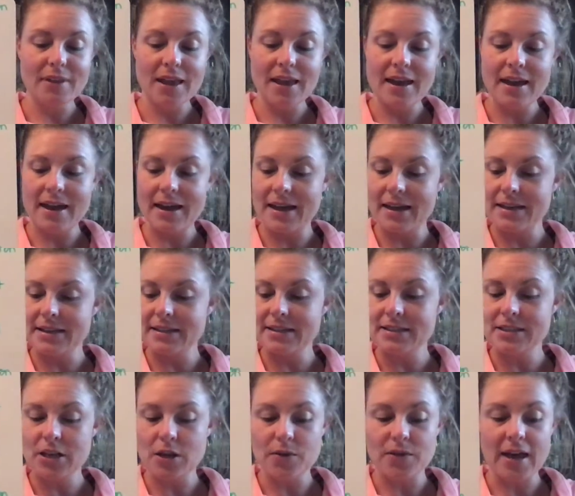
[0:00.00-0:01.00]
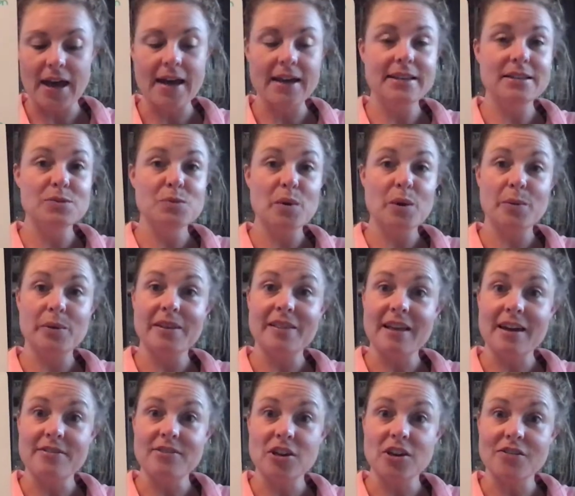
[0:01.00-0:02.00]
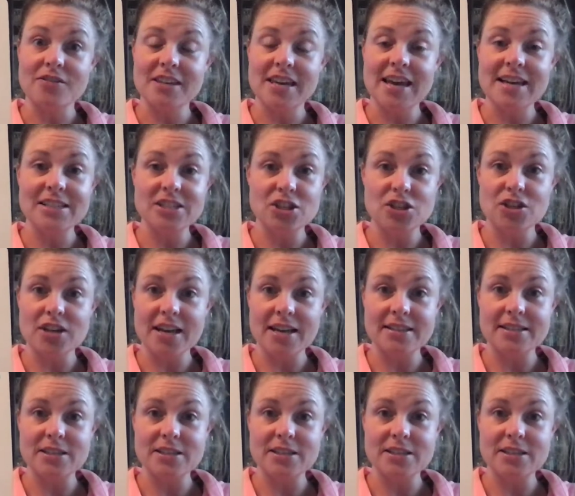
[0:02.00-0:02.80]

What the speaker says: And so that is where we left off yesterday.